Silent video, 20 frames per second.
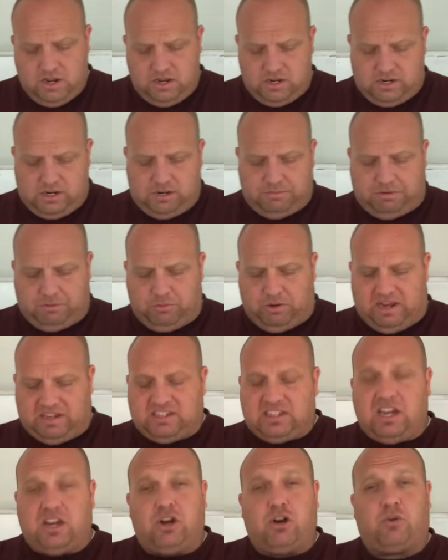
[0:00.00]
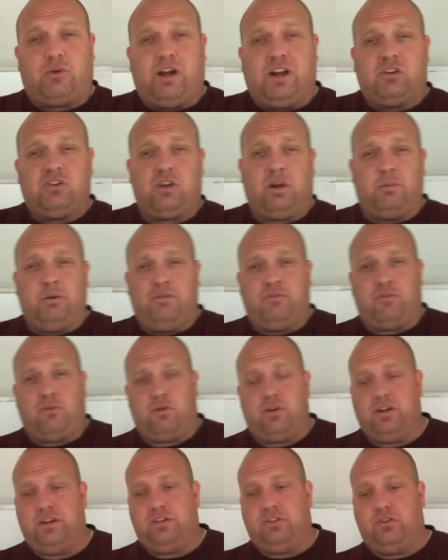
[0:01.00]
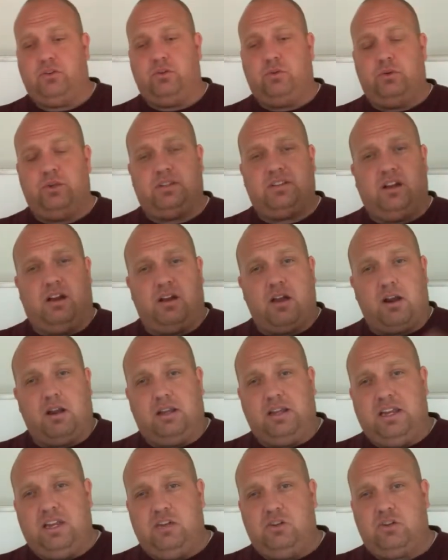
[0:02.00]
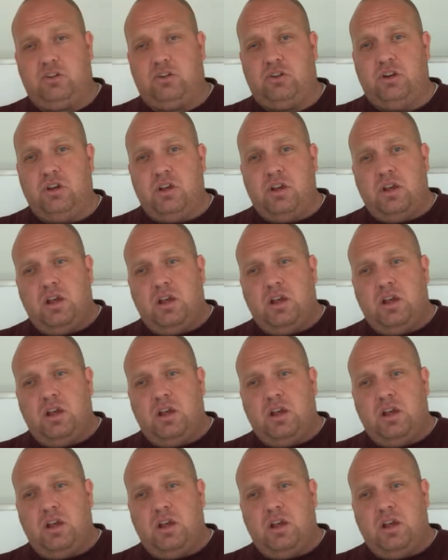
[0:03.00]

And when I say correction, I'm referring to a tug on a leash,